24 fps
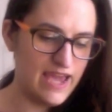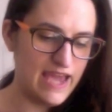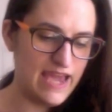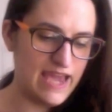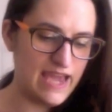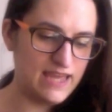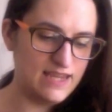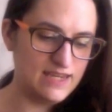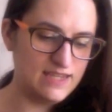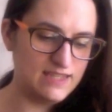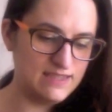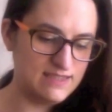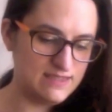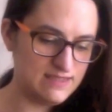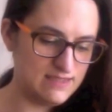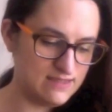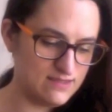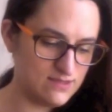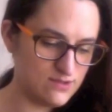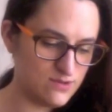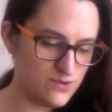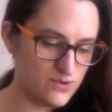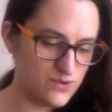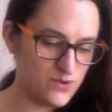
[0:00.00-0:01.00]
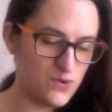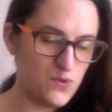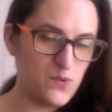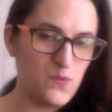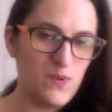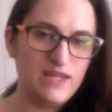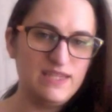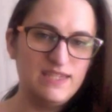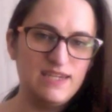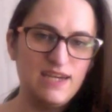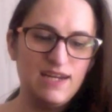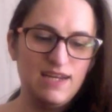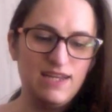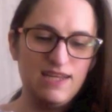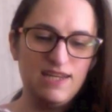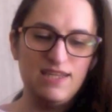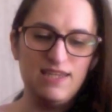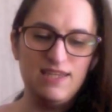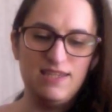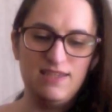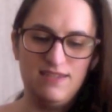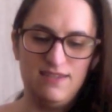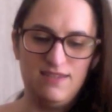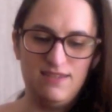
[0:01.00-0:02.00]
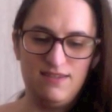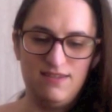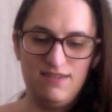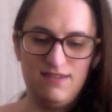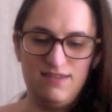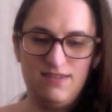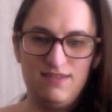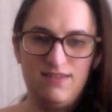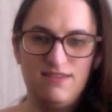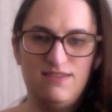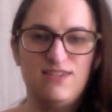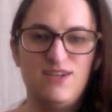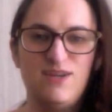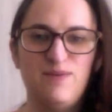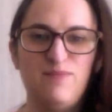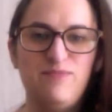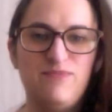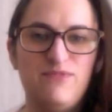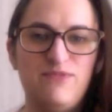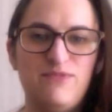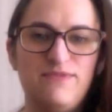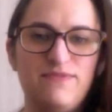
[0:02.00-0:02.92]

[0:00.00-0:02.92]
And it's the water lily top,